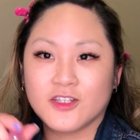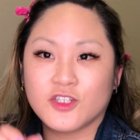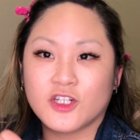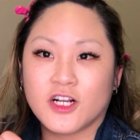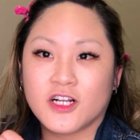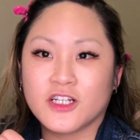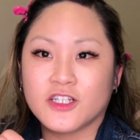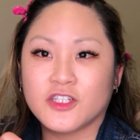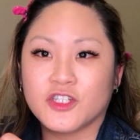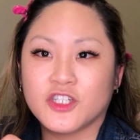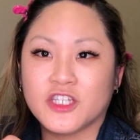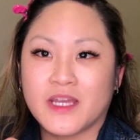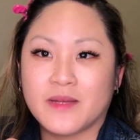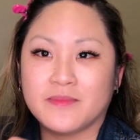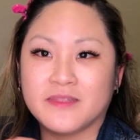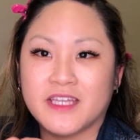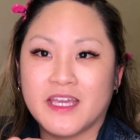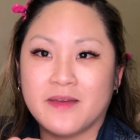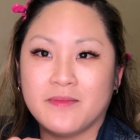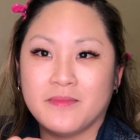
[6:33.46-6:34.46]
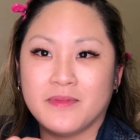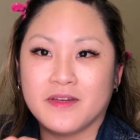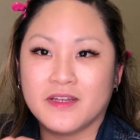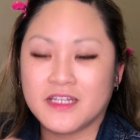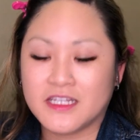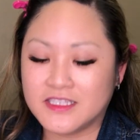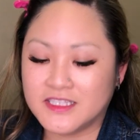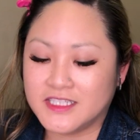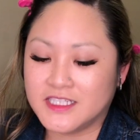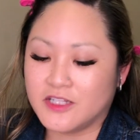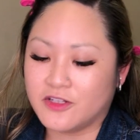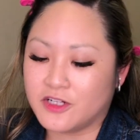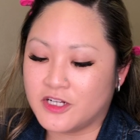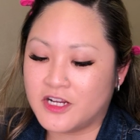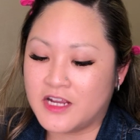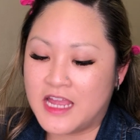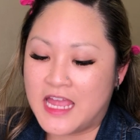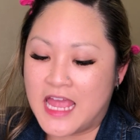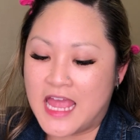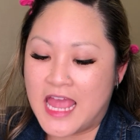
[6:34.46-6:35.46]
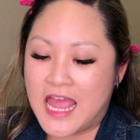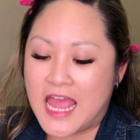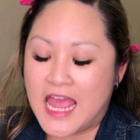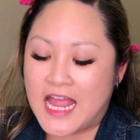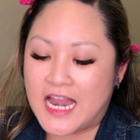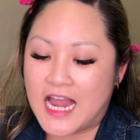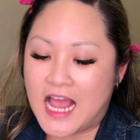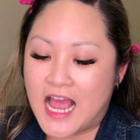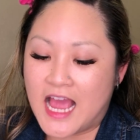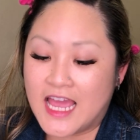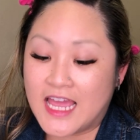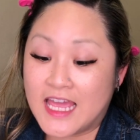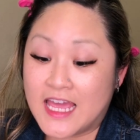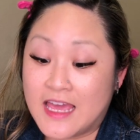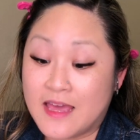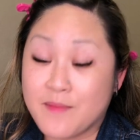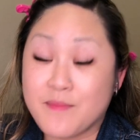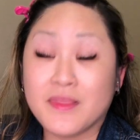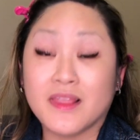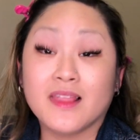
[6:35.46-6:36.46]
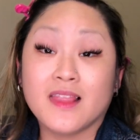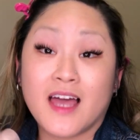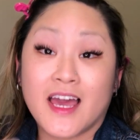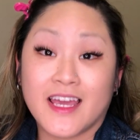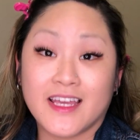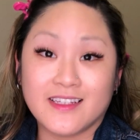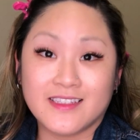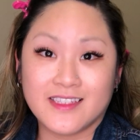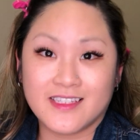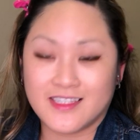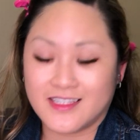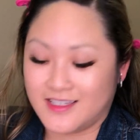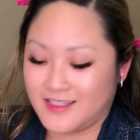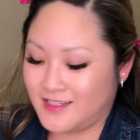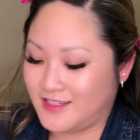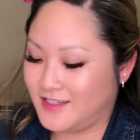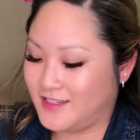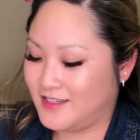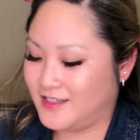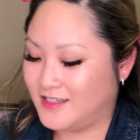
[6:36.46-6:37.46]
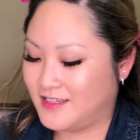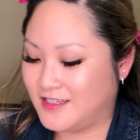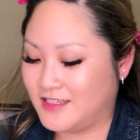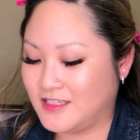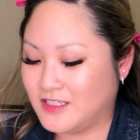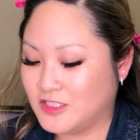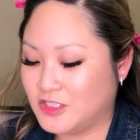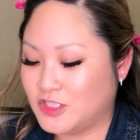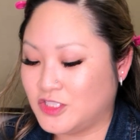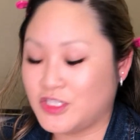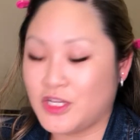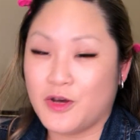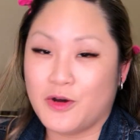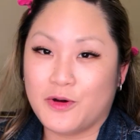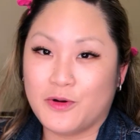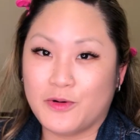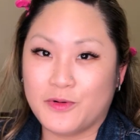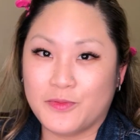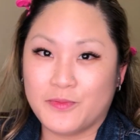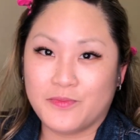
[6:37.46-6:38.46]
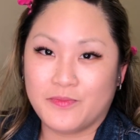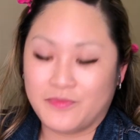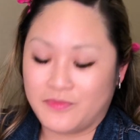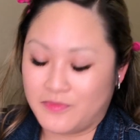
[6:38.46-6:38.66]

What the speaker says: Tarte Shape Tape Concealer, and I am light. So